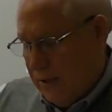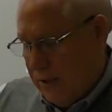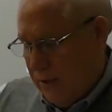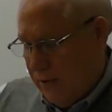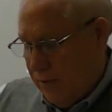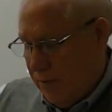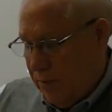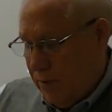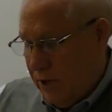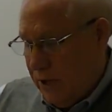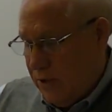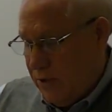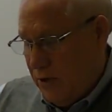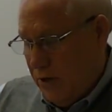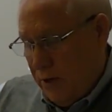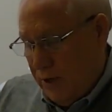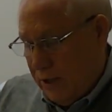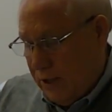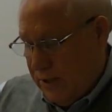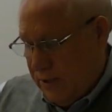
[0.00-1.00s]
to everybody so
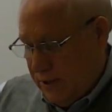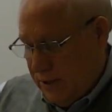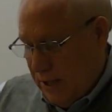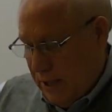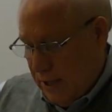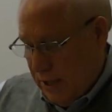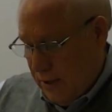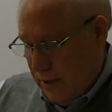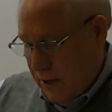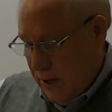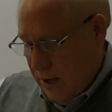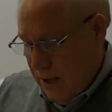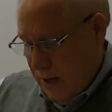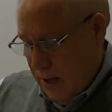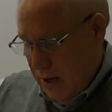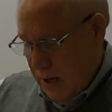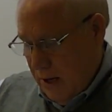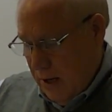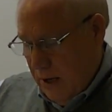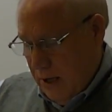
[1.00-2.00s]
you can see it.
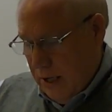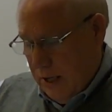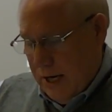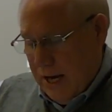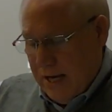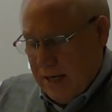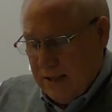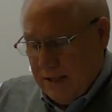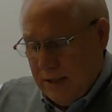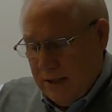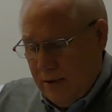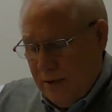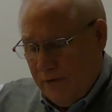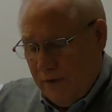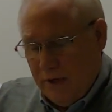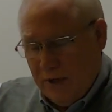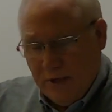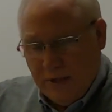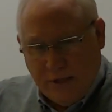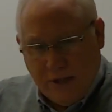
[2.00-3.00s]
It has the
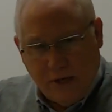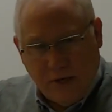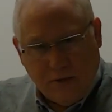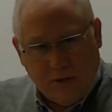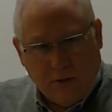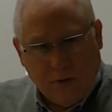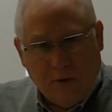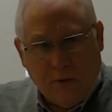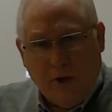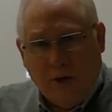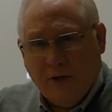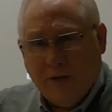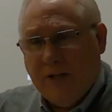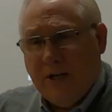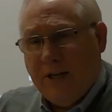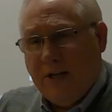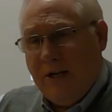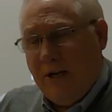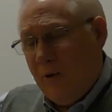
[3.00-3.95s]
different essential oils. Now, the